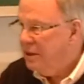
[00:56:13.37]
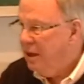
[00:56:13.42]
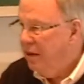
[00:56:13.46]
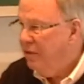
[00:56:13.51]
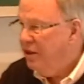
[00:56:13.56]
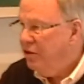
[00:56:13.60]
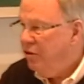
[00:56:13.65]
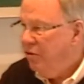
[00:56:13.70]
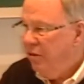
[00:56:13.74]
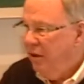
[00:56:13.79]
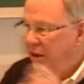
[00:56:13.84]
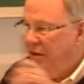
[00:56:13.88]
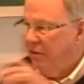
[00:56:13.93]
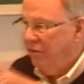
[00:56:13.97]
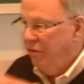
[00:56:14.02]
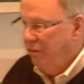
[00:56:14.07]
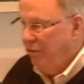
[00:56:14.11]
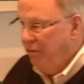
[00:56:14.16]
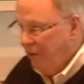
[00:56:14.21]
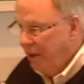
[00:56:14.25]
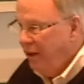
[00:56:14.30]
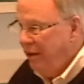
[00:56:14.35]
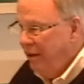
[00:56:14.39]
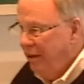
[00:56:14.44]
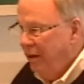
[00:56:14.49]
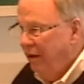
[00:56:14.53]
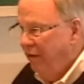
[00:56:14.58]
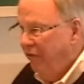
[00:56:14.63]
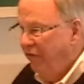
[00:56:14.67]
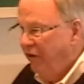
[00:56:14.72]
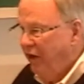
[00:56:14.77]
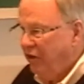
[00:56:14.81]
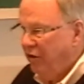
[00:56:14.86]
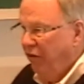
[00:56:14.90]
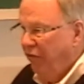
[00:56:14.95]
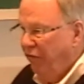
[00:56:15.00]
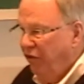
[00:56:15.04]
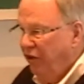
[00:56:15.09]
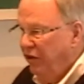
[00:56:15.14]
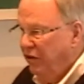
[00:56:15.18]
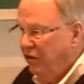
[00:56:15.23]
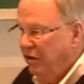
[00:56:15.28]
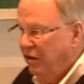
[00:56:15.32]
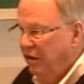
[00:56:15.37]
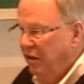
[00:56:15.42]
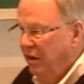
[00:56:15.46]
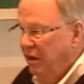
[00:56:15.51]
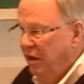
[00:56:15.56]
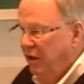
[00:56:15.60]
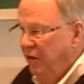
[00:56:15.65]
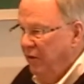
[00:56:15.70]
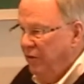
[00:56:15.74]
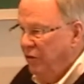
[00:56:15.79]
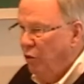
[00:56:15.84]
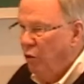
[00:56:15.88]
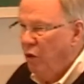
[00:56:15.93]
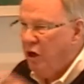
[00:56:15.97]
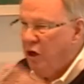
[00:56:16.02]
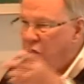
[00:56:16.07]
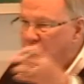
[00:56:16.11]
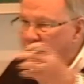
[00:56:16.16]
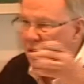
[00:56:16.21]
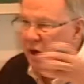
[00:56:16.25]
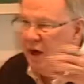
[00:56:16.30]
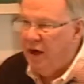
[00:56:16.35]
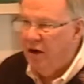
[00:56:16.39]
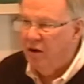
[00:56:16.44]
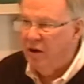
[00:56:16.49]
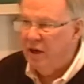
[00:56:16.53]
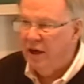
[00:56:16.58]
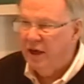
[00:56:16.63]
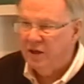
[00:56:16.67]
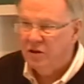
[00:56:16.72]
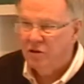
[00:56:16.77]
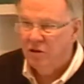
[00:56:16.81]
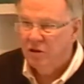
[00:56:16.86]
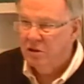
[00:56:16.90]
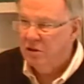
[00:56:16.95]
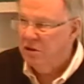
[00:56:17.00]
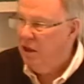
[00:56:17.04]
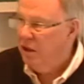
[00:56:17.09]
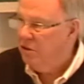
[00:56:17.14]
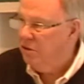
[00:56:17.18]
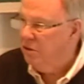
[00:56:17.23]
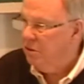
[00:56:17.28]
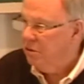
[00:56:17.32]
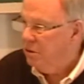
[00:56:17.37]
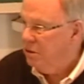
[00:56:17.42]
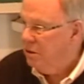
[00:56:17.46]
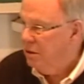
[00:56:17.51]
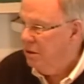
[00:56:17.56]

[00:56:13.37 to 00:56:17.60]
I mean, you have, right? Vector field, you want to know how it acts on sections.